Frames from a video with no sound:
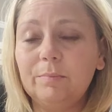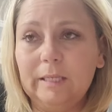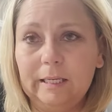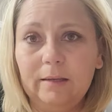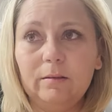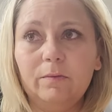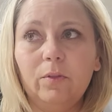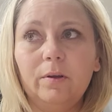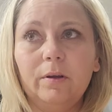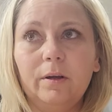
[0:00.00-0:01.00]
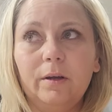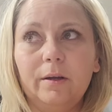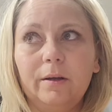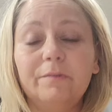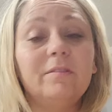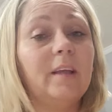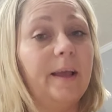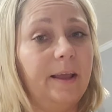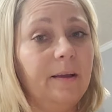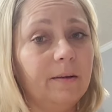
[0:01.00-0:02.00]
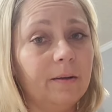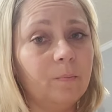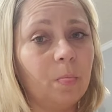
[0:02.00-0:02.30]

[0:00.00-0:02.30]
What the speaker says: beginnings of stay.